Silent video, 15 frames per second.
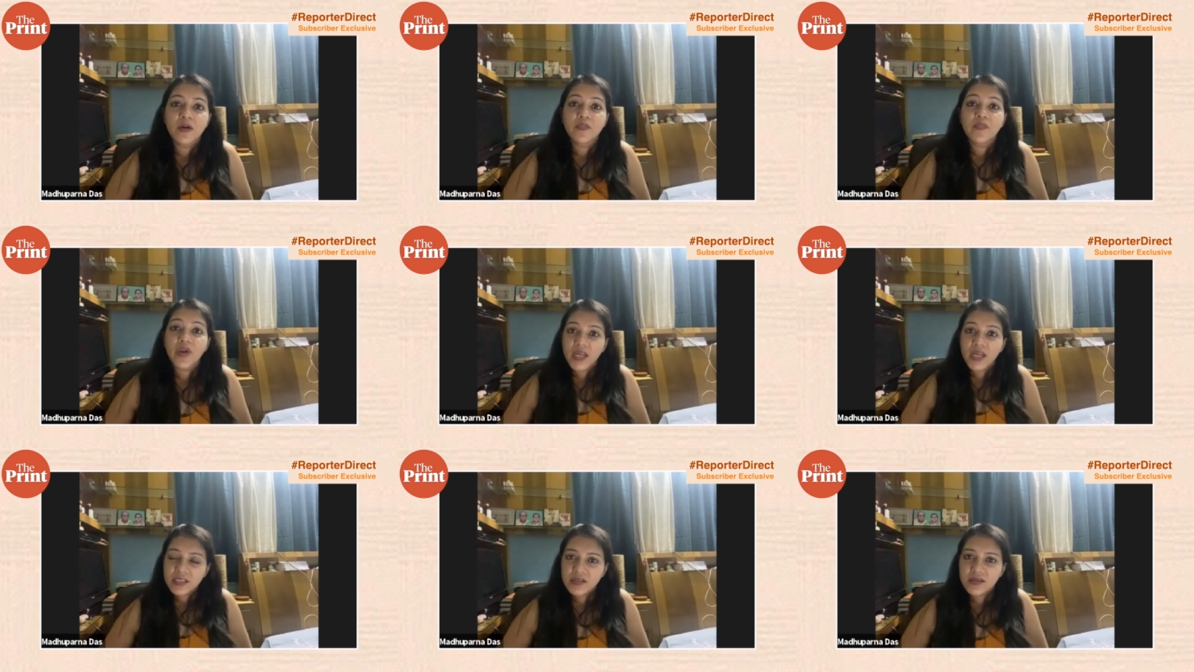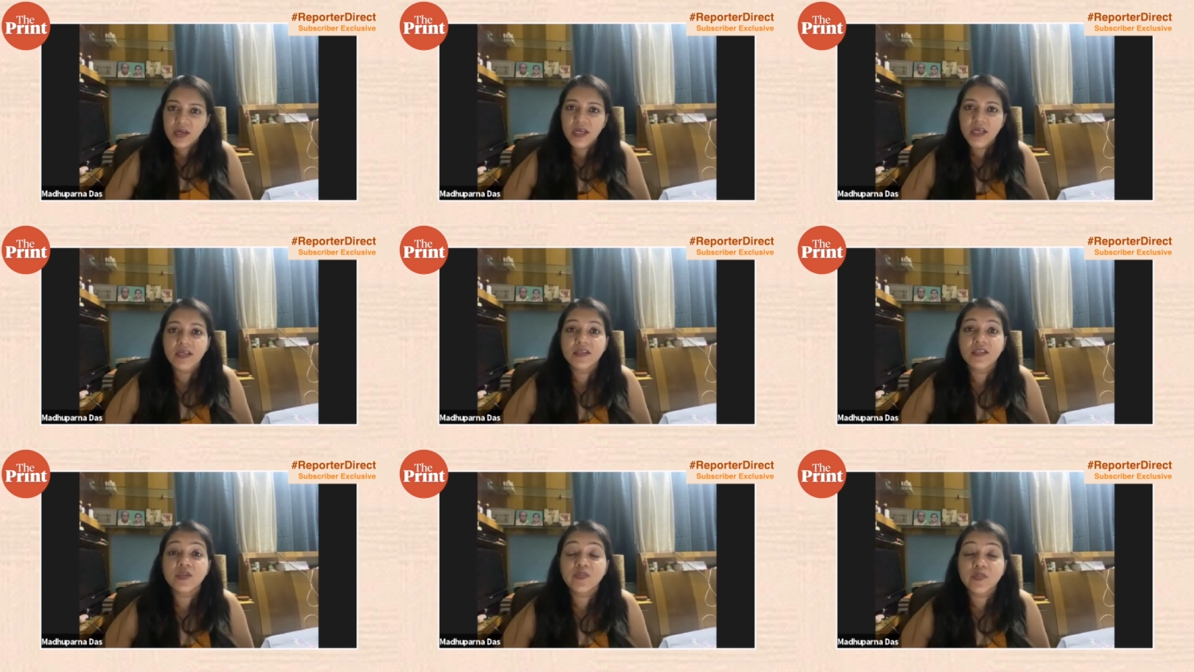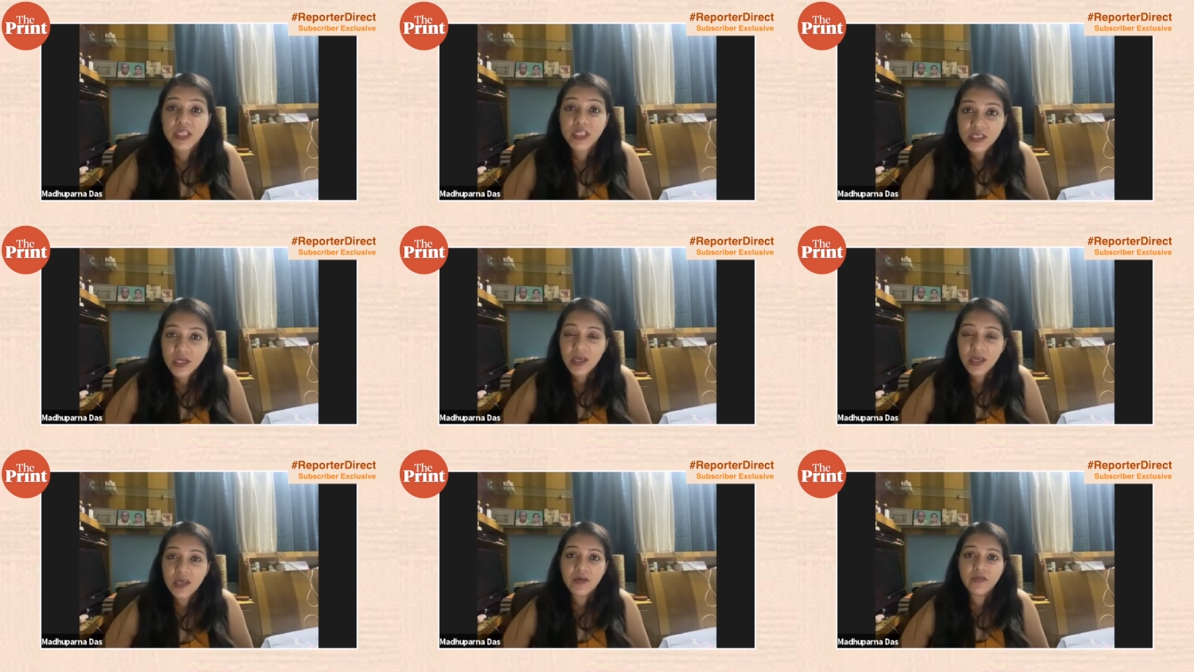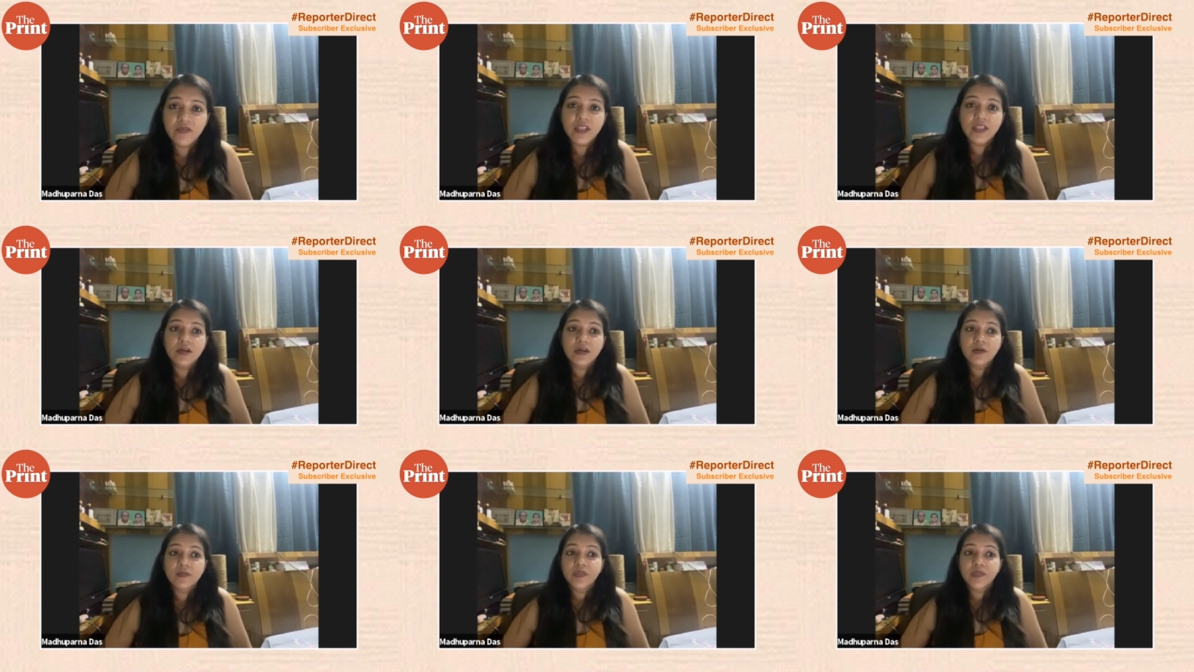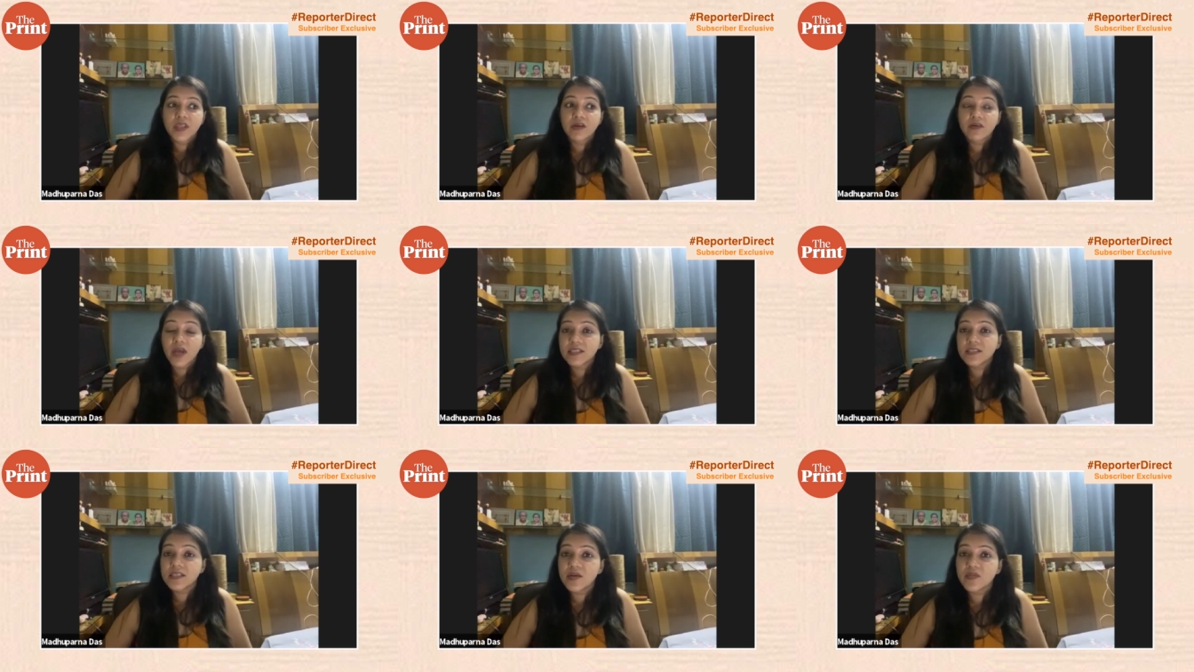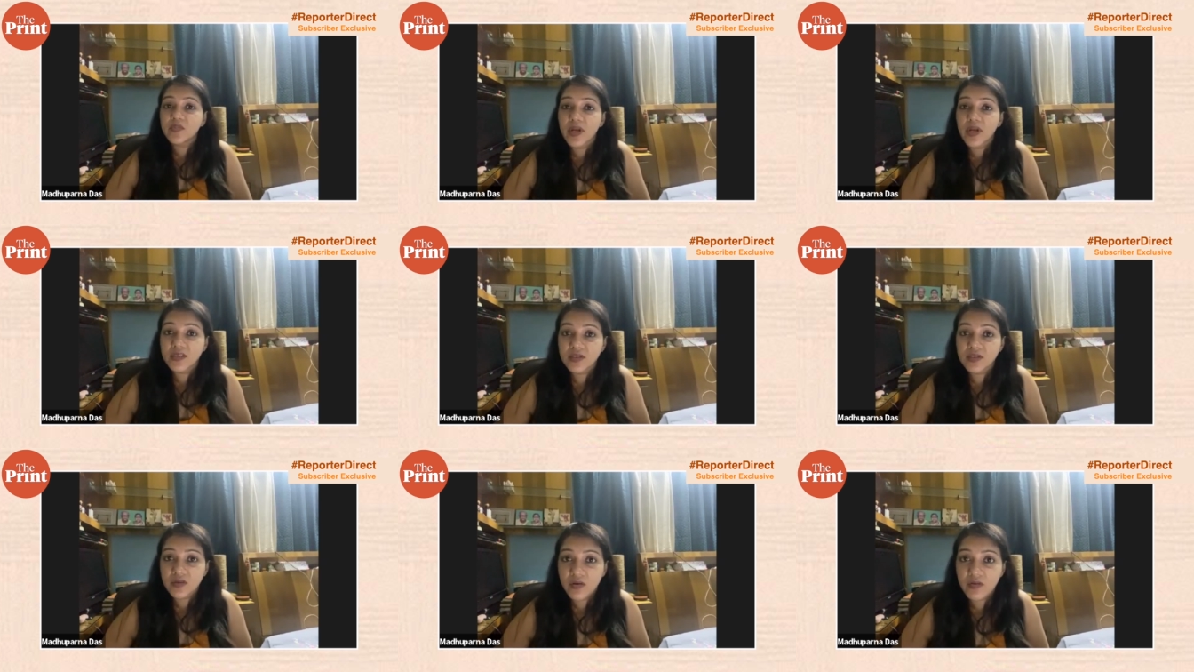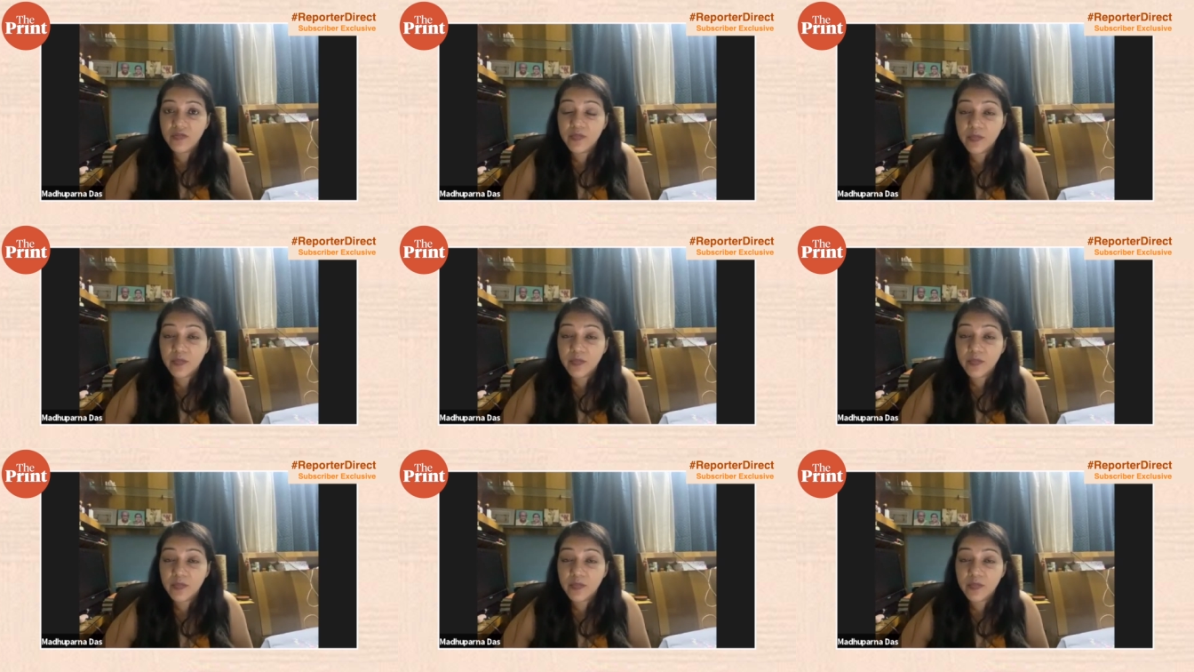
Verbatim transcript: price rise, especially with the rising price of